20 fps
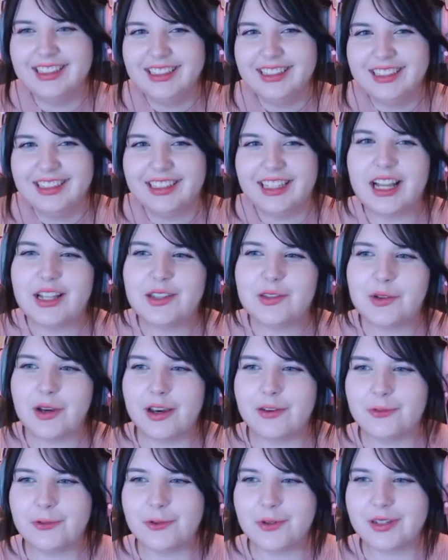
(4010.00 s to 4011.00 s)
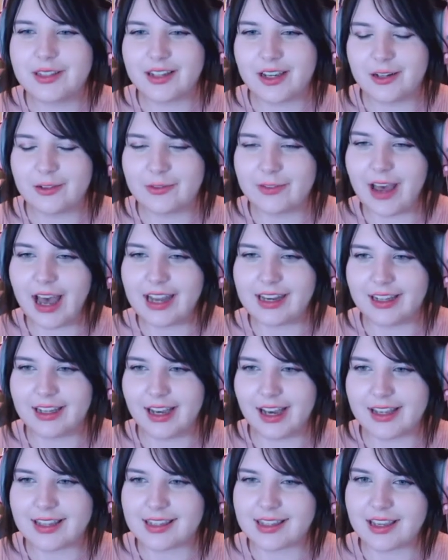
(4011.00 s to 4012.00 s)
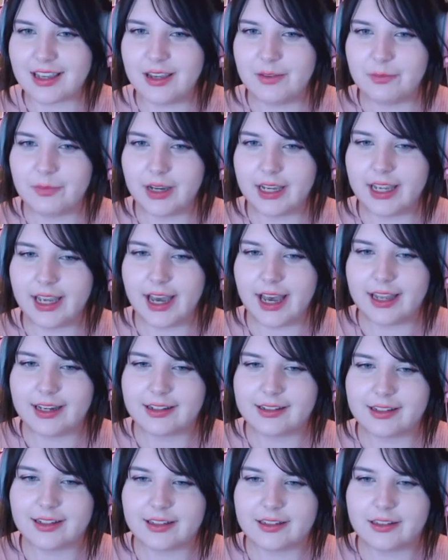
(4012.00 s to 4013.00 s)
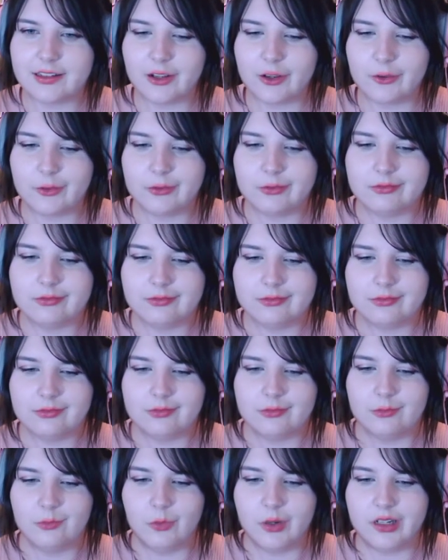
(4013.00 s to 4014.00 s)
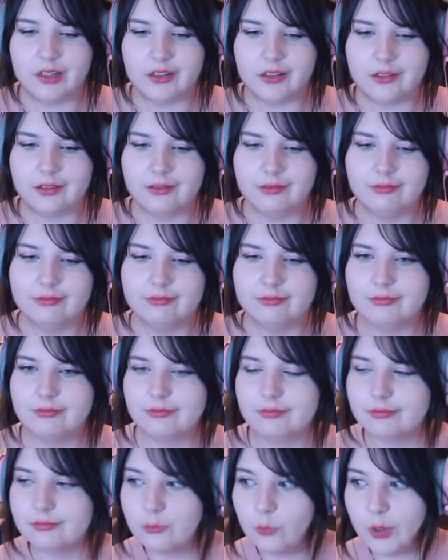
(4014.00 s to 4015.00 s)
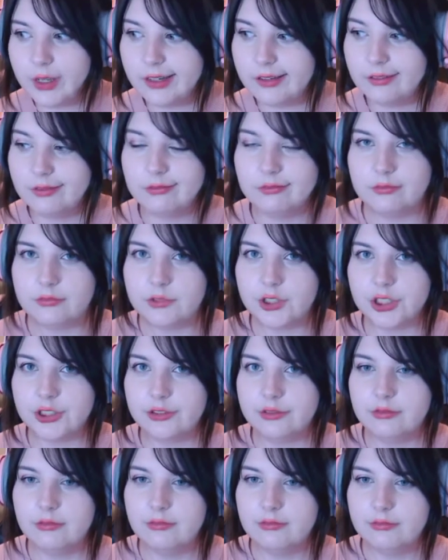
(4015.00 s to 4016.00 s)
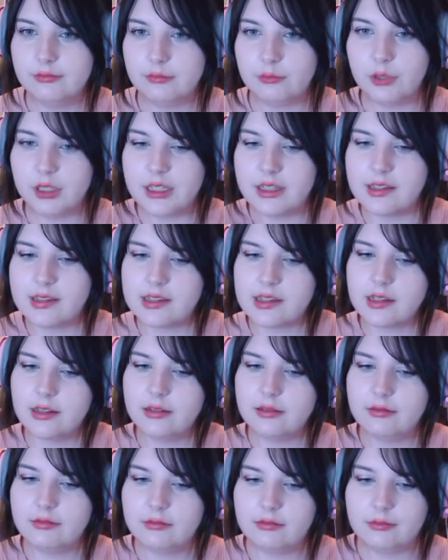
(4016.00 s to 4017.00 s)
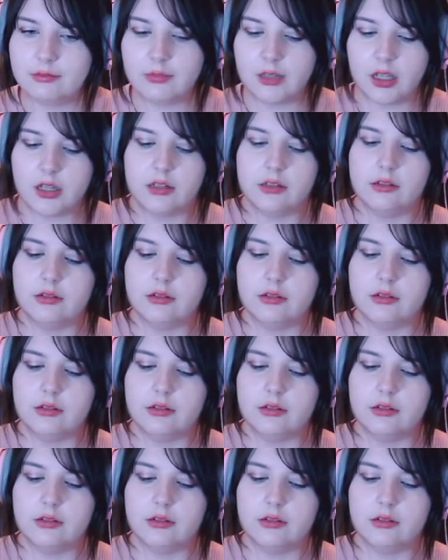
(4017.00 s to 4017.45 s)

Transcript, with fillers: That's what I've always kind of had it as in my head, because, you know, Wyndon, Wyndon, Windsor, London.